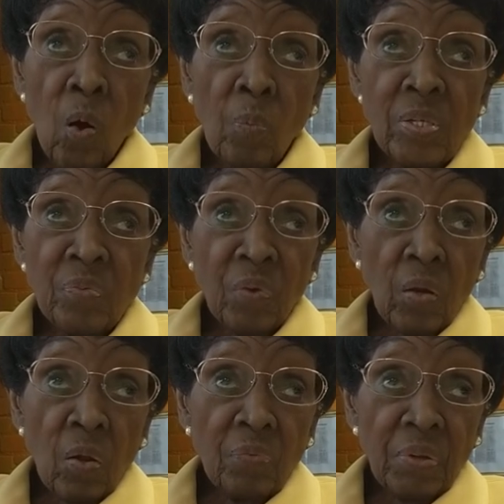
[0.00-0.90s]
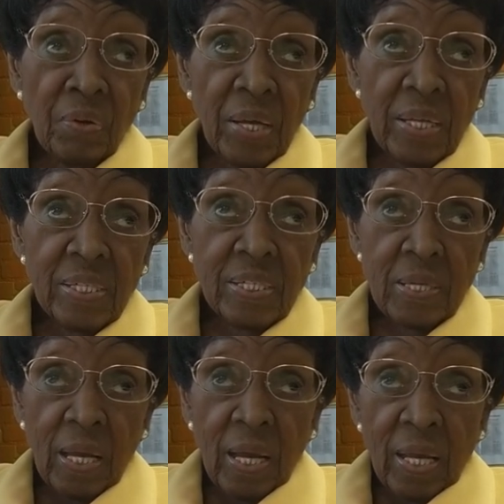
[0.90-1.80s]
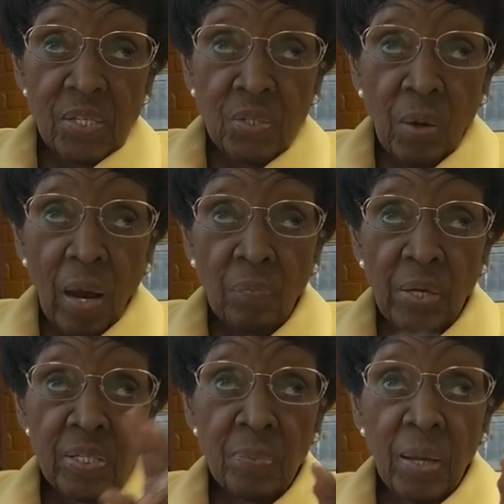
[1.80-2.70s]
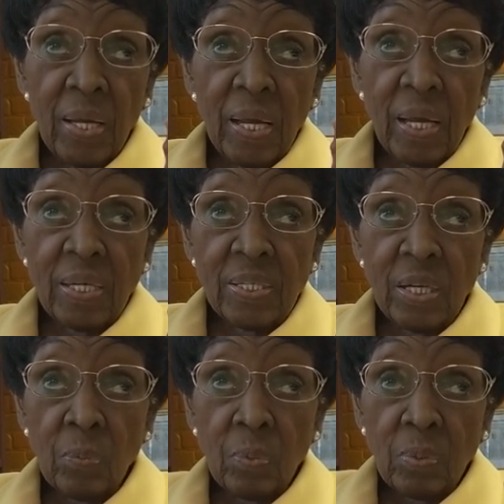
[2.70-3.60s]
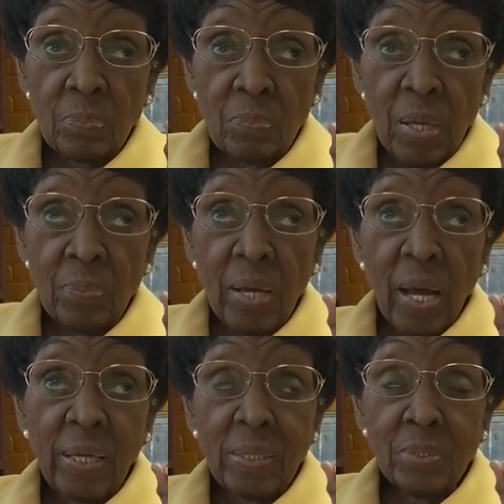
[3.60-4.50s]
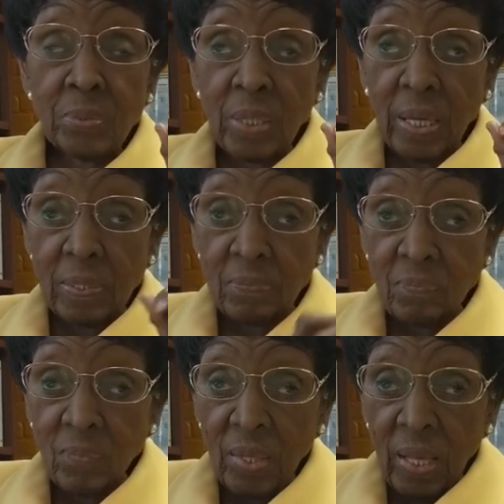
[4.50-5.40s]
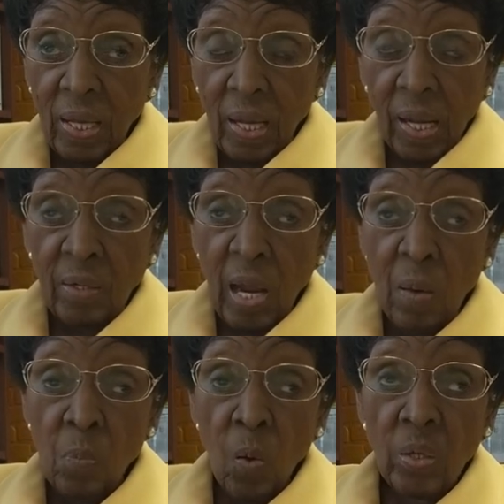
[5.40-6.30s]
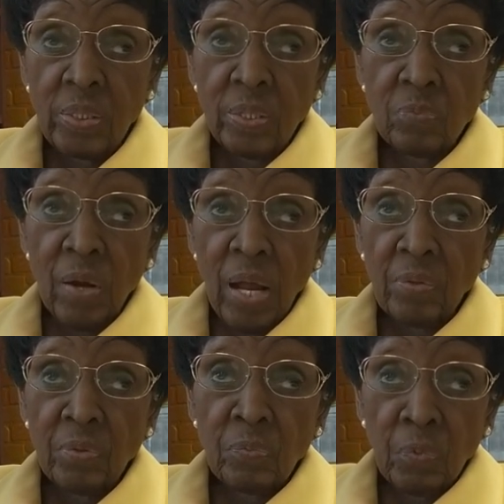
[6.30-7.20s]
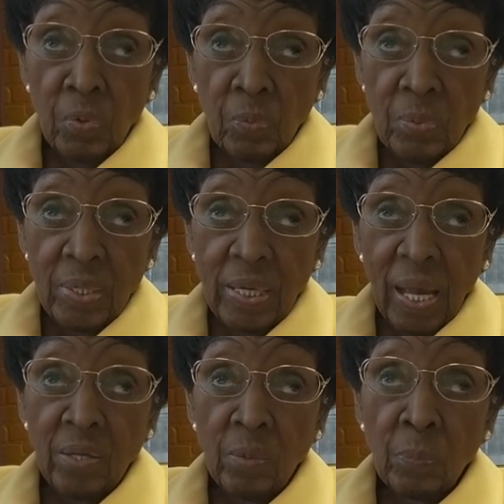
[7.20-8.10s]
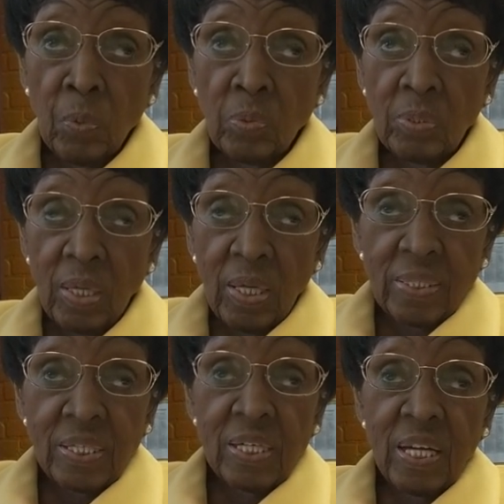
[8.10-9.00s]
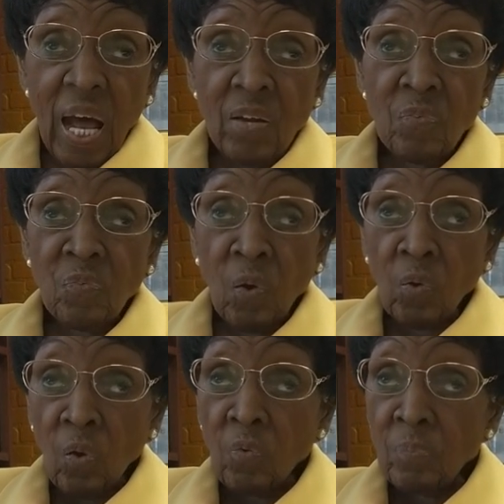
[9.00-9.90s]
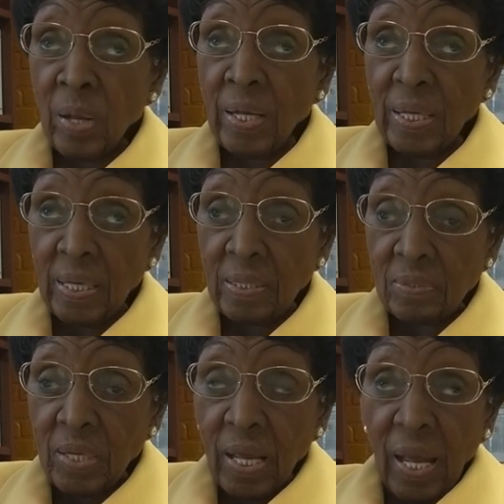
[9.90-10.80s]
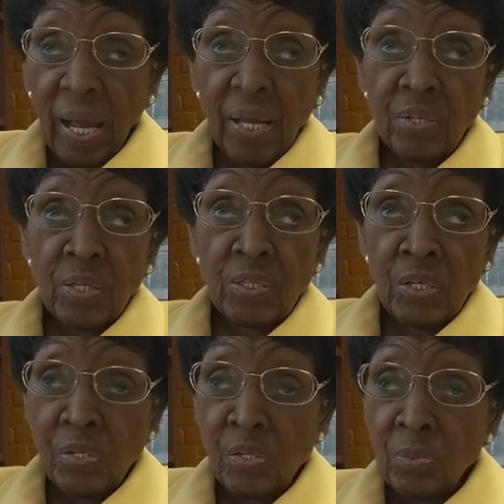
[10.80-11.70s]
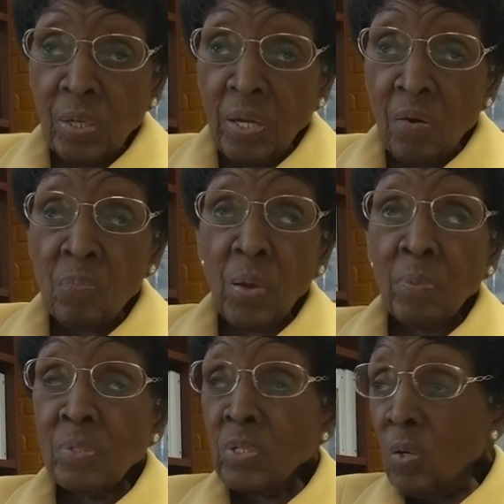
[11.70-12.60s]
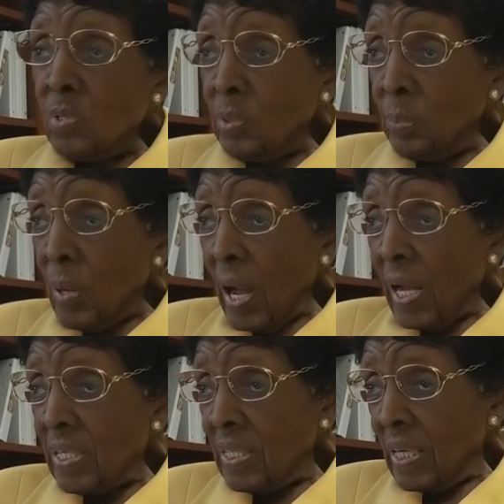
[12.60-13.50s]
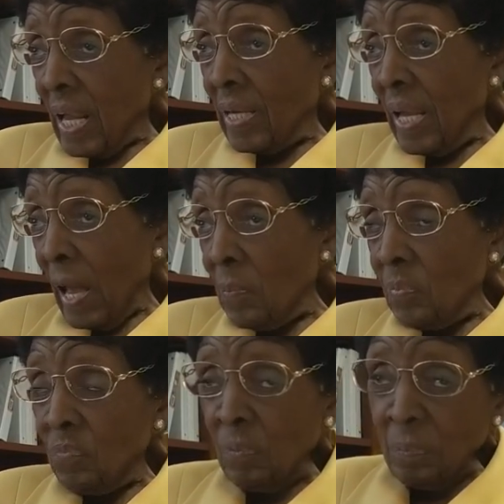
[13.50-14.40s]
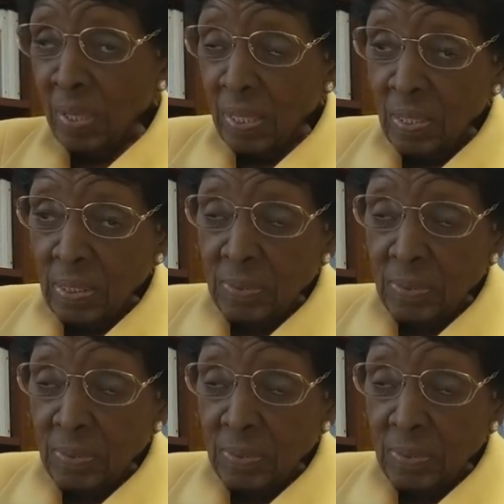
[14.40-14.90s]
always fell off their heads. So I raised my hand and said, well, maybe I can do that. And I walked around the room, and the book did not fall off my head. And the teacher, everybody was so surprised that that happened for me.